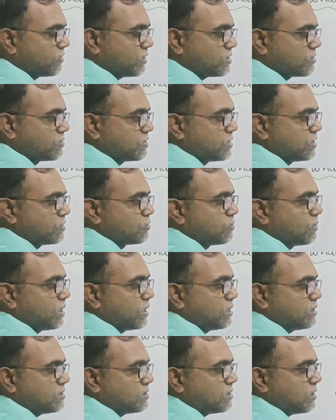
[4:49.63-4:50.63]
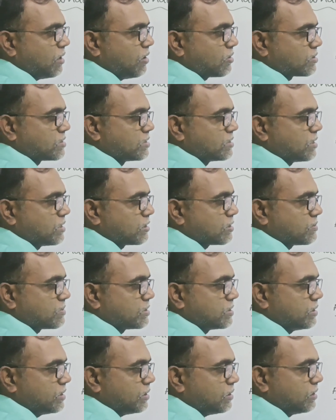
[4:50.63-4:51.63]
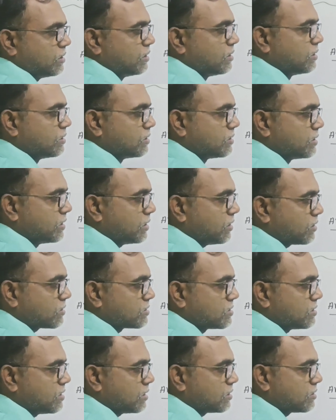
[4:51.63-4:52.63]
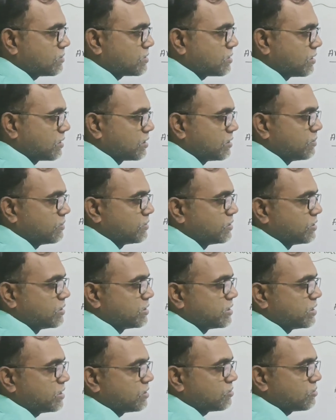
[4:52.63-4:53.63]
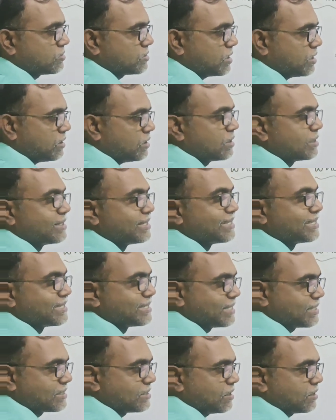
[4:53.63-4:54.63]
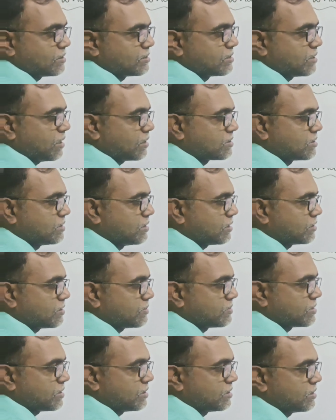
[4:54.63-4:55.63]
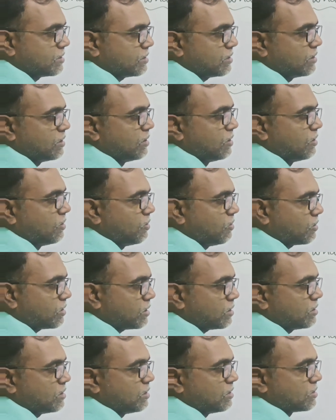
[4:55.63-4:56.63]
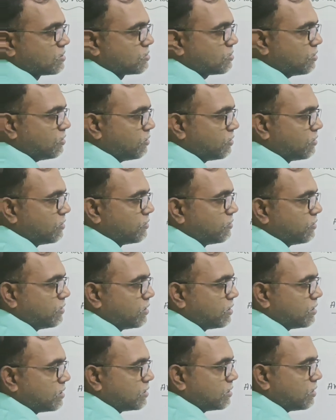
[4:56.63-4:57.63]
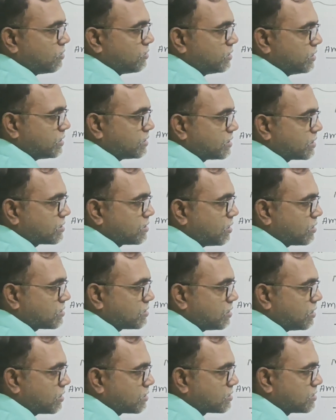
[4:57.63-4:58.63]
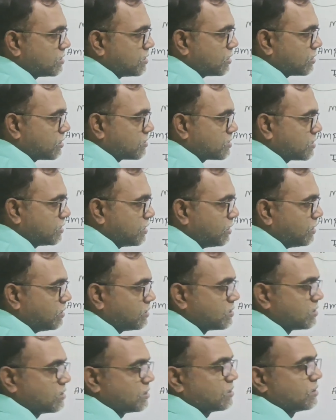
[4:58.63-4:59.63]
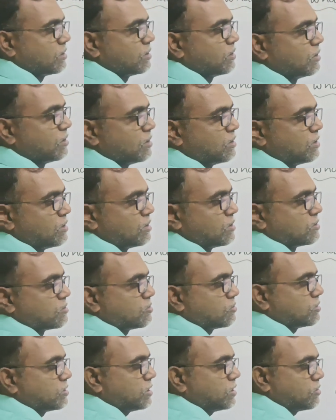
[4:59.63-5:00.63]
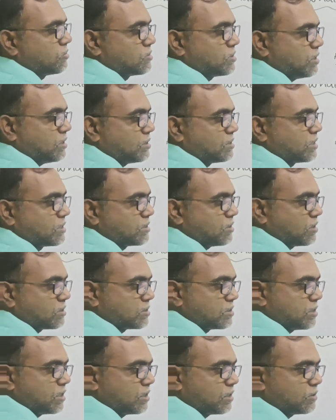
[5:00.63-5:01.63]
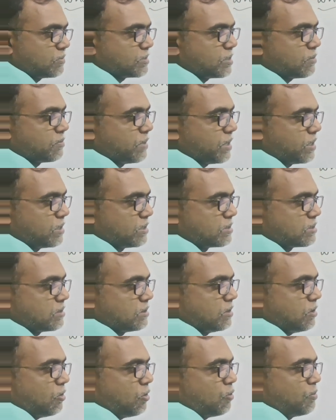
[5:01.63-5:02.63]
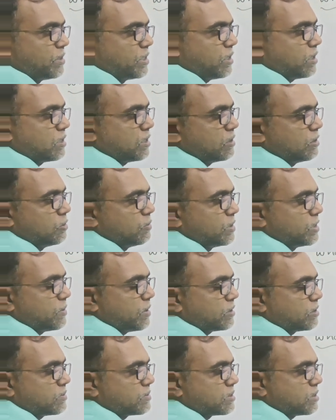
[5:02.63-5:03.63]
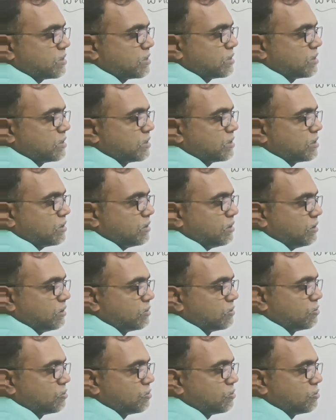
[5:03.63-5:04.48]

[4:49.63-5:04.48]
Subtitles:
First, we need to balance oxygen atoms. Here, three oxygen atoms I'll keep. 3 to the 6 oxygen atoms are there. Okay, so now here 6 oxygen atoms are there. 3 2s are 6 oxygen atoms are balanced. Now how many aluminum atoms are there here?